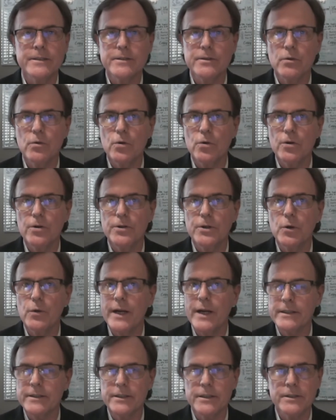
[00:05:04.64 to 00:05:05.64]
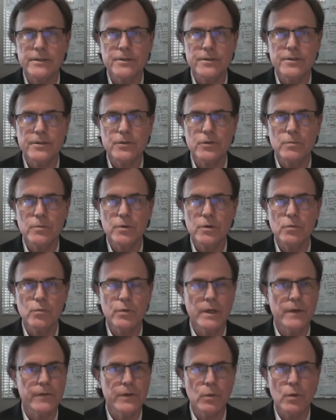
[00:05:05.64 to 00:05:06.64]
or direct to consumer,
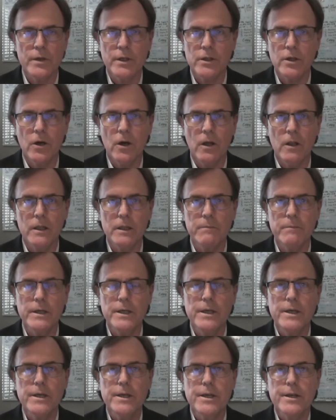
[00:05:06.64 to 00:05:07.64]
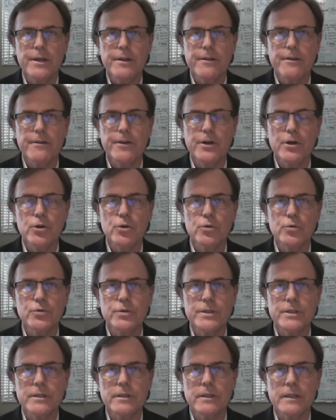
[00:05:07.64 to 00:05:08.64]
whatever you want to call them.
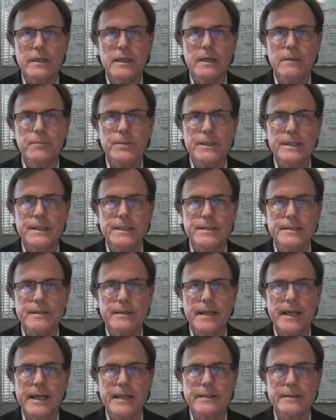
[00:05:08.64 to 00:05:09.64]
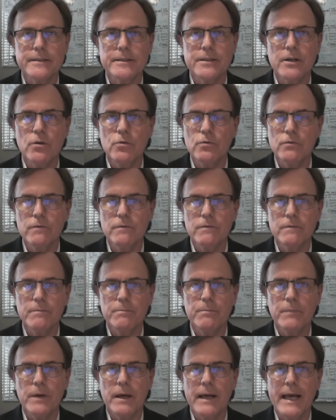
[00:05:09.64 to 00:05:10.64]
Those companies that don't
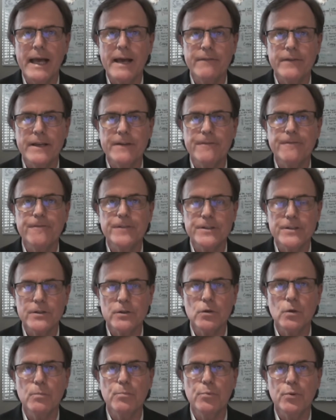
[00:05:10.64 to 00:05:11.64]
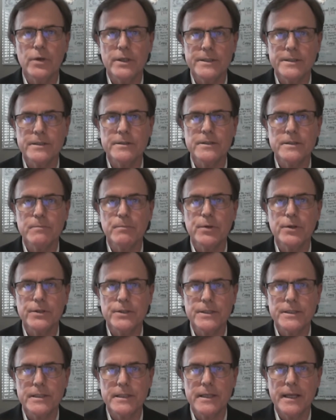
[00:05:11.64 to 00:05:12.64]
have a physical presence per
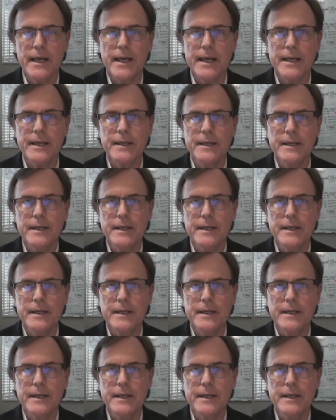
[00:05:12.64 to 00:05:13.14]
se.